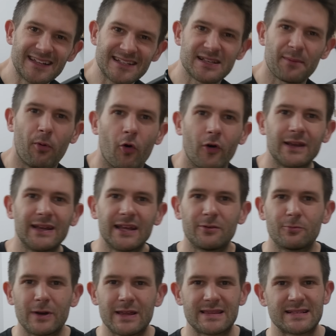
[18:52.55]
of
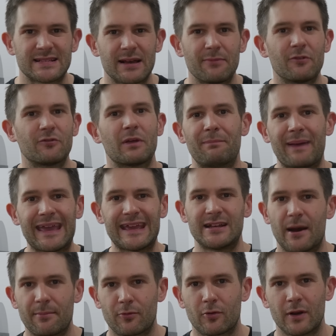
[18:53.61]
disappointed with some of the paid
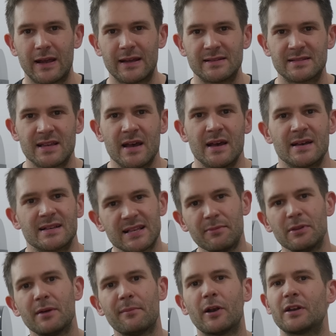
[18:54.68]
upgrades. Some
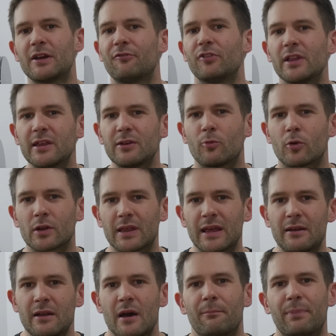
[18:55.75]
of them are definitely worth
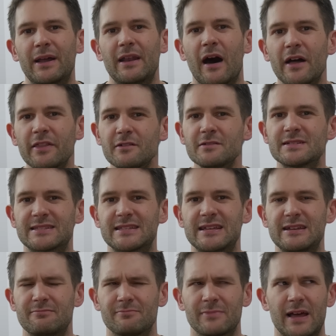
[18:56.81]
it, but others
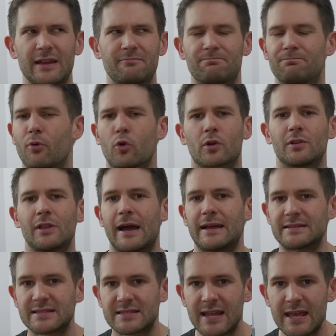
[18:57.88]
seem like
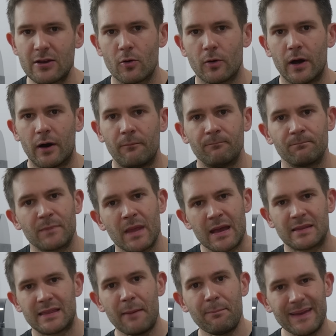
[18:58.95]
borderline snake oil.
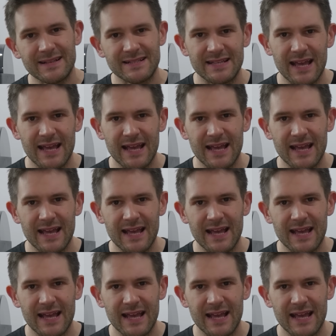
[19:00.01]
That being